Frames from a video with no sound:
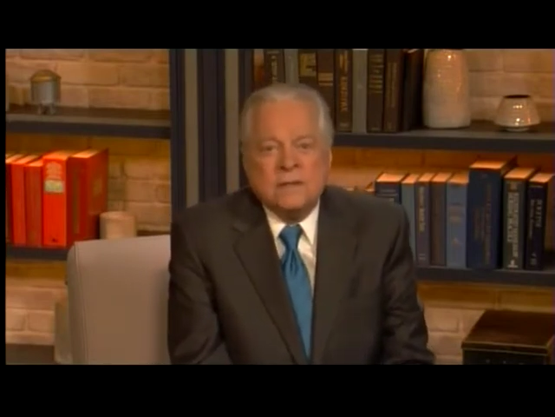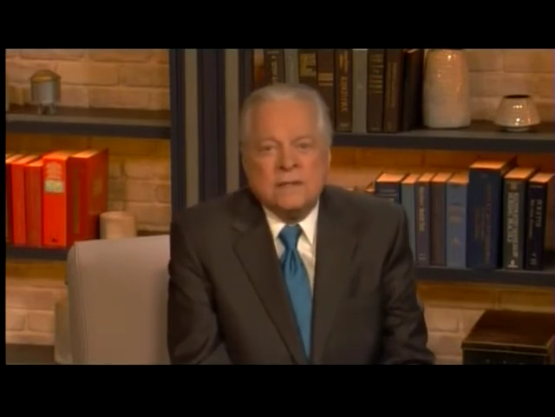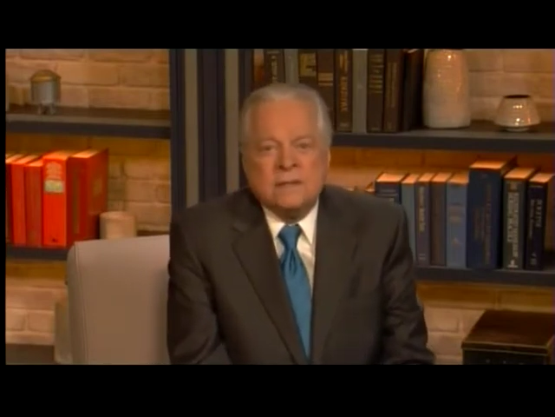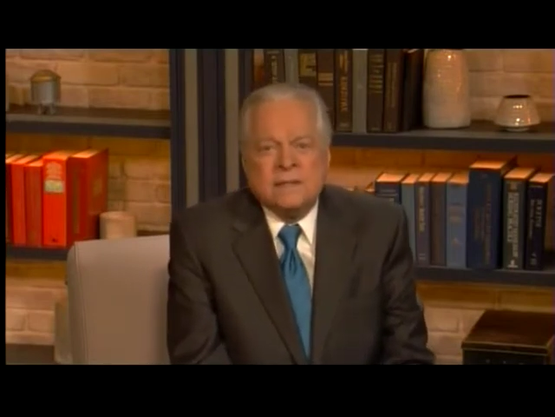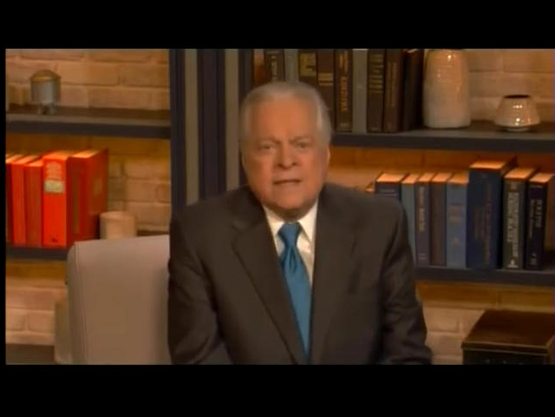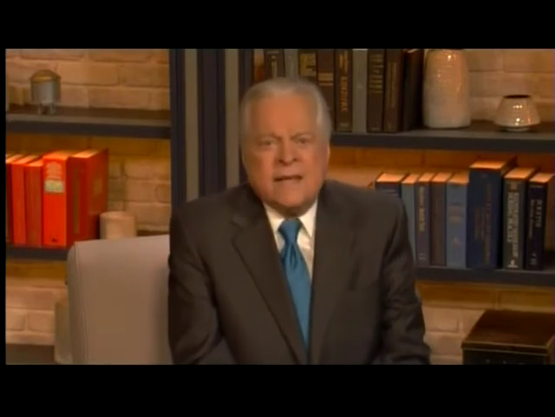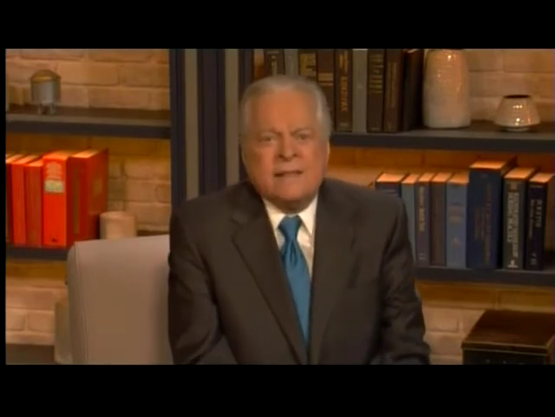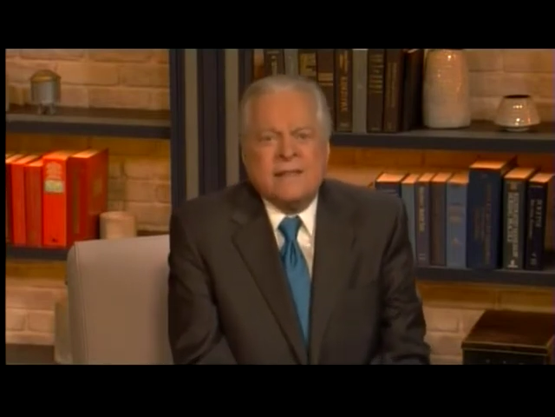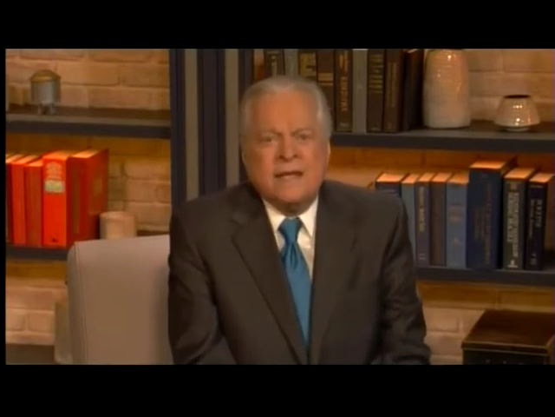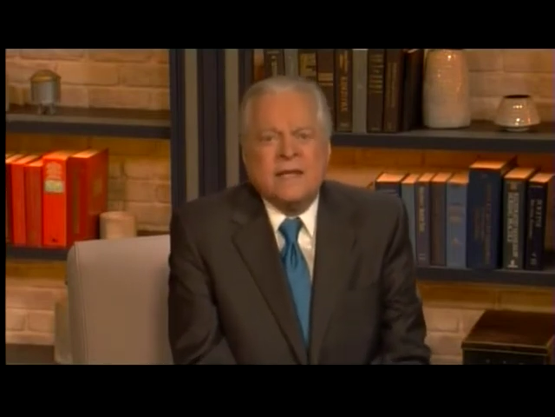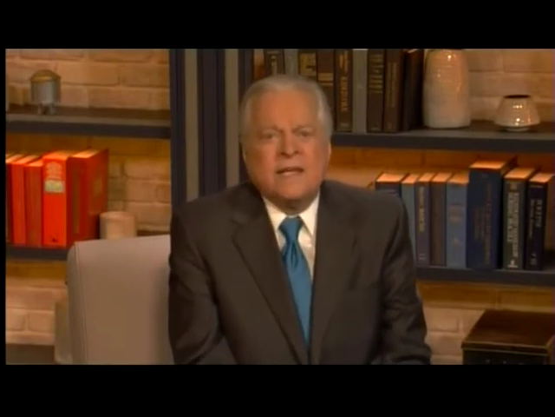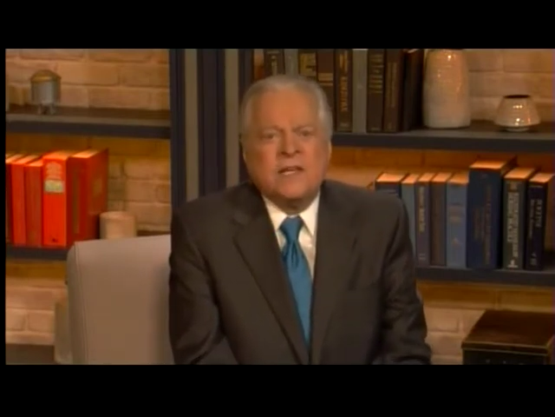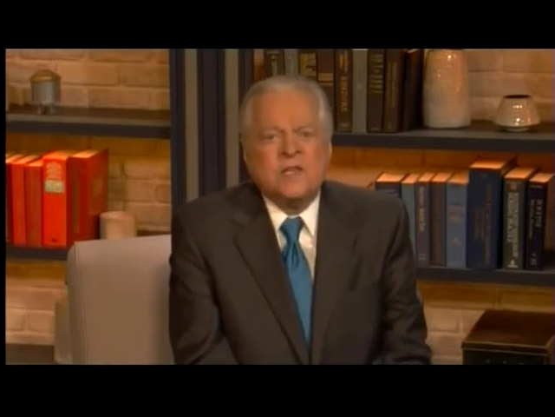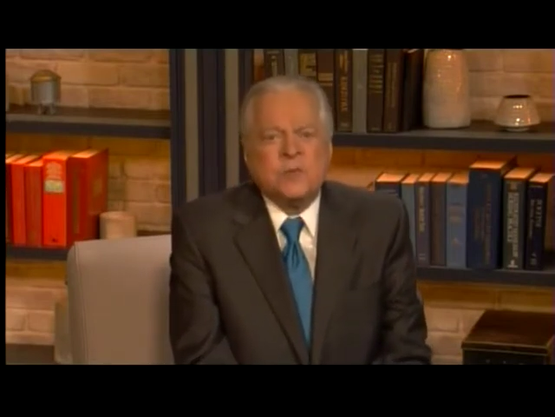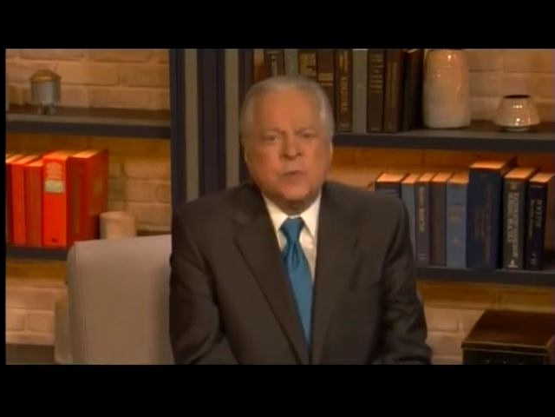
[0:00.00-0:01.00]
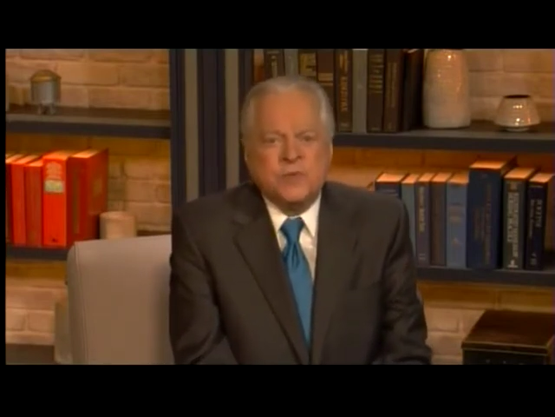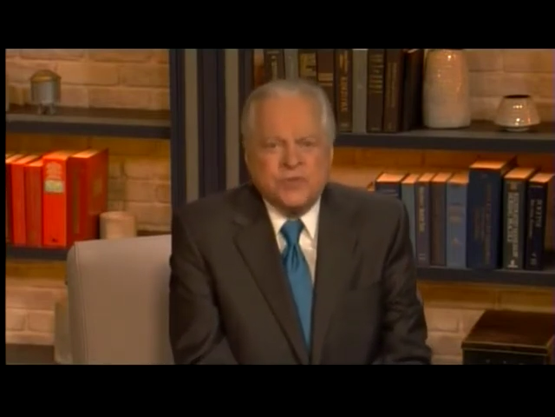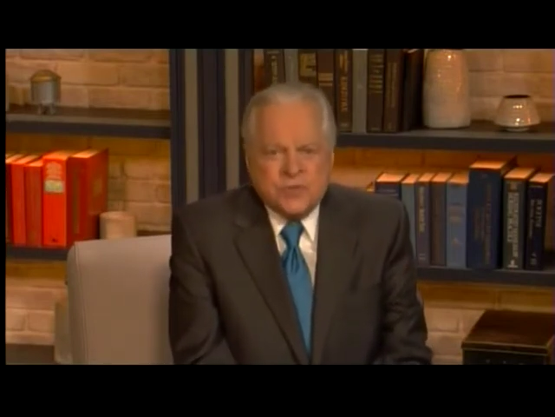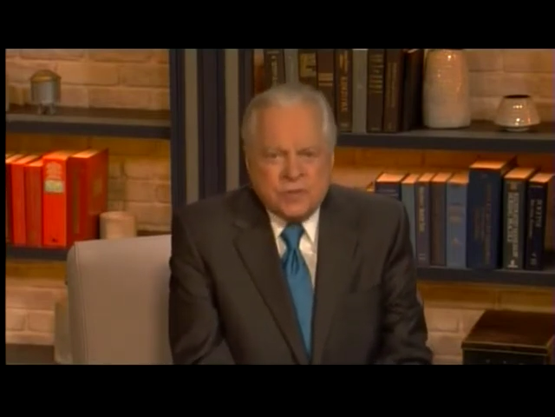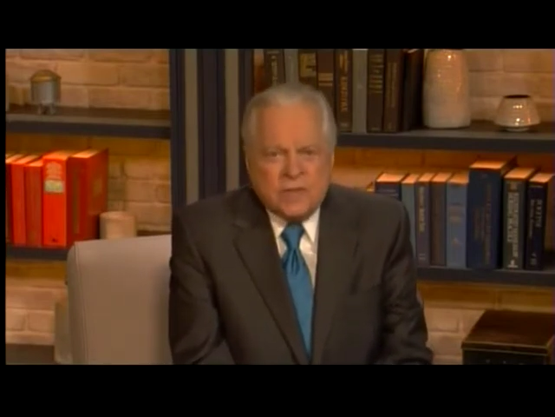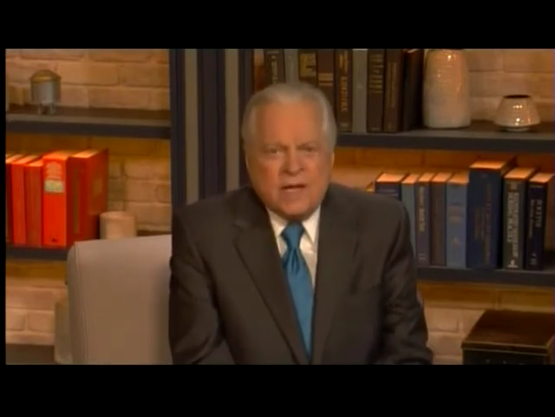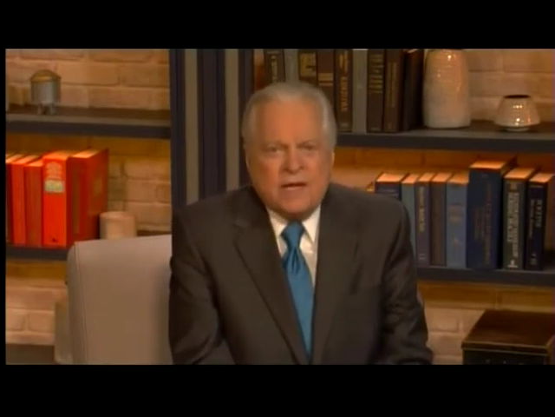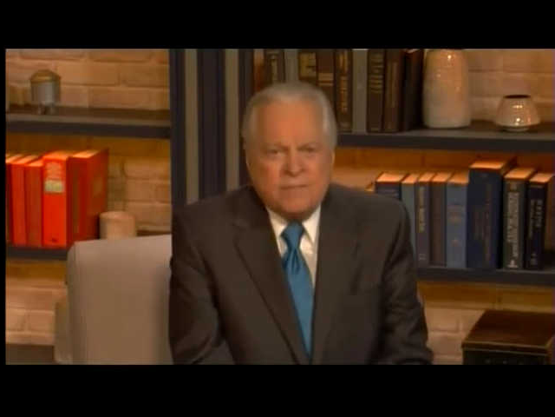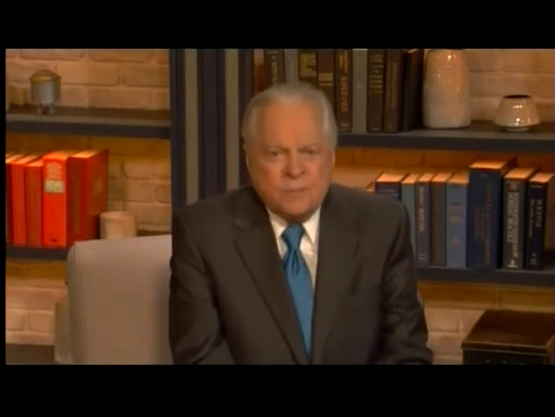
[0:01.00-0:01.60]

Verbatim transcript: Sad thing is, we should have